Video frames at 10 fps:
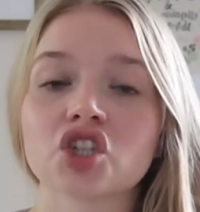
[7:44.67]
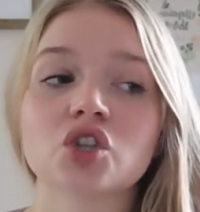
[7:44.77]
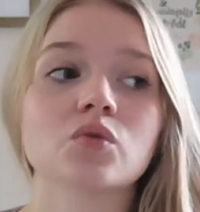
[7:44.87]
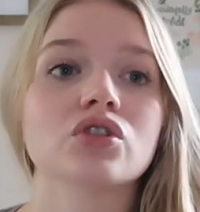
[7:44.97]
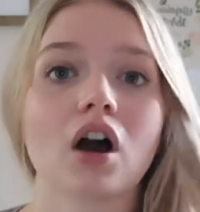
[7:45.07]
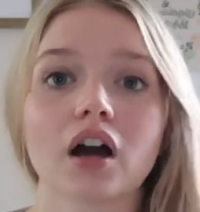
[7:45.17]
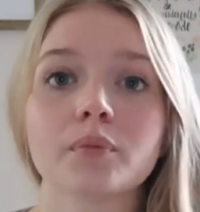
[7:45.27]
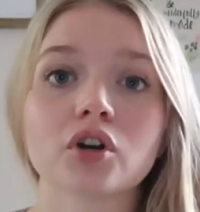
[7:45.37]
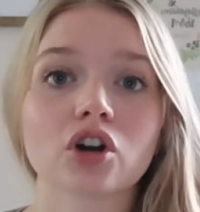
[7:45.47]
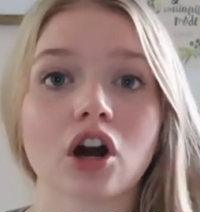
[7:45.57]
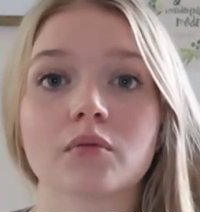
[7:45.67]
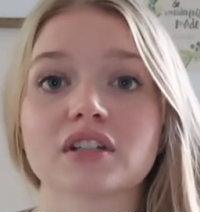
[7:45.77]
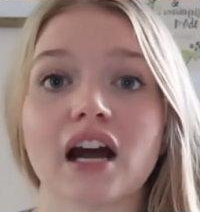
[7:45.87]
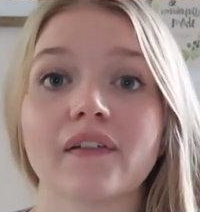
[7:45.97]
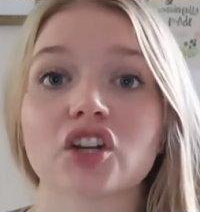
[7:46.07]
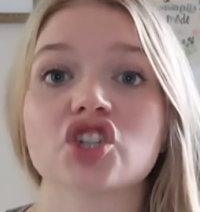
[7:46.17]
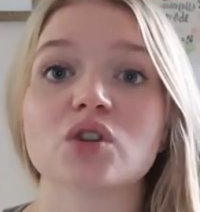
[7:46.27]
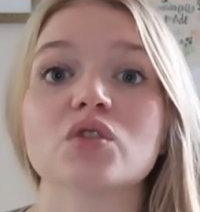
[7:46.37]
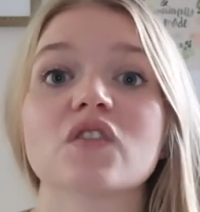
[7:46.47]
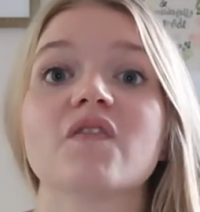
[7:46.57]
She would not put her arms down like she
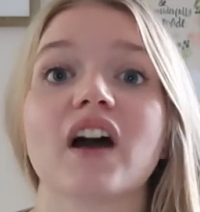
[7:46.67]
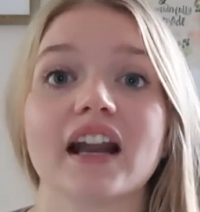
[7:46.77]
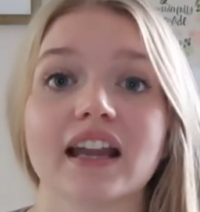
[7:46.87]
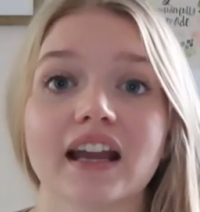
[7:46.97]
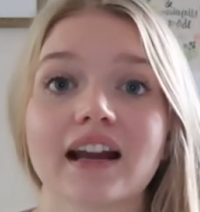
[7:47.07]
was fighting.